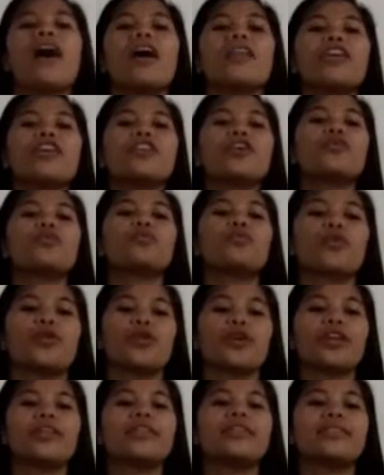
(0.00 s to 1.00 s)
Another
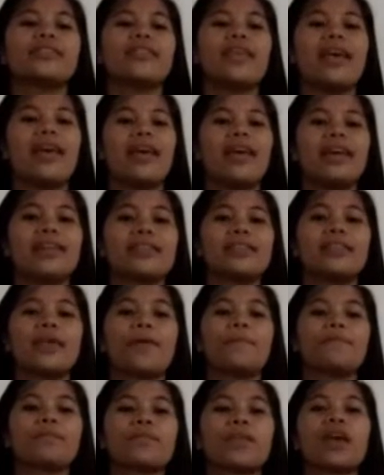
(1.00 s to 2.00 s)
word
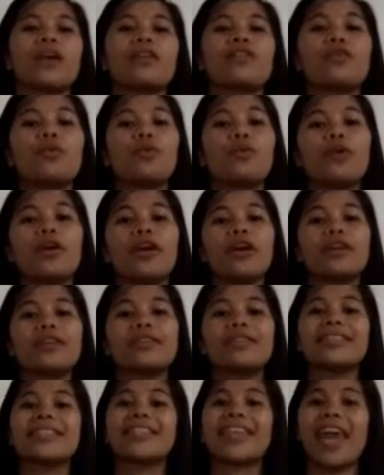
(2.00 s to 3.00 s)
is the
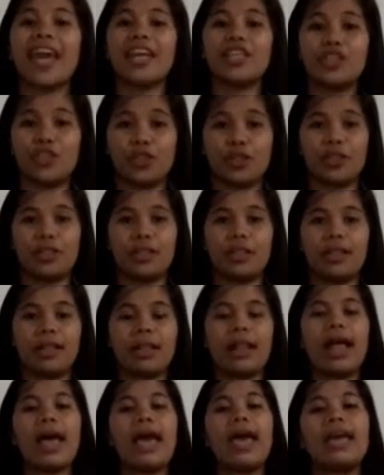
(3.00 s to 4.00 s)
word schedule.
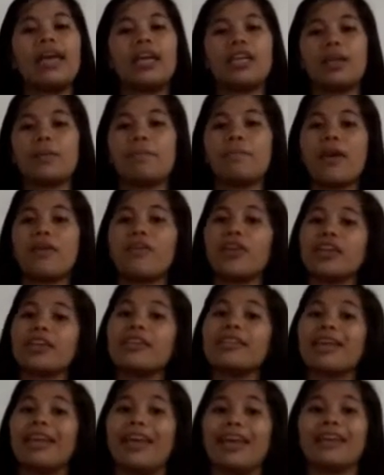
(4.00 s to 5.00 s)
In
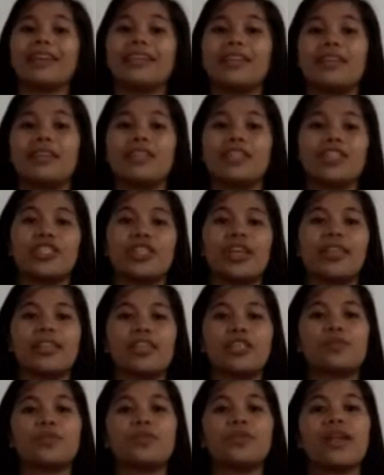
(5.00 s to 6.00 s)
American English,
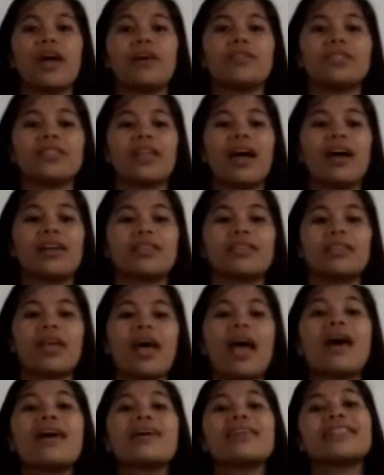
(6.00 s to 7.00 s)
it is pronounced as
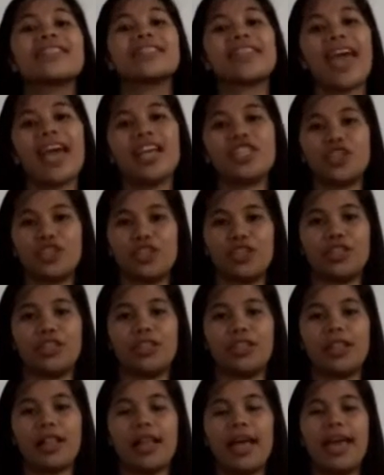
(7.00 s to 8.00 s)
schedule,
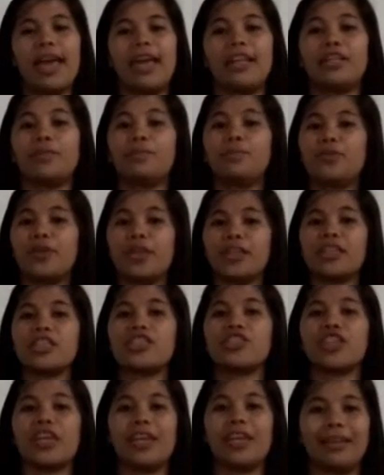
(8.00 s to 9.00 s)
and in
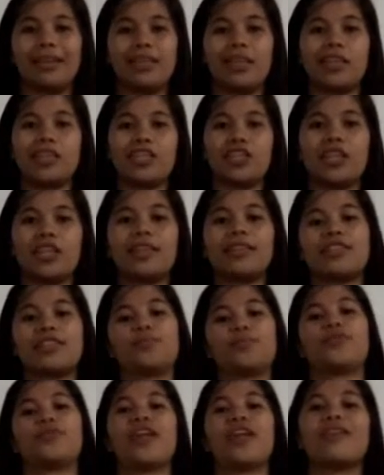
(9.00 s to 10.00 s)
British English, it
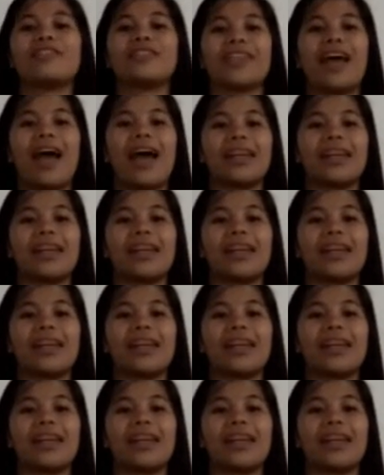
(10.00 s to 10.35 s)
is pronounced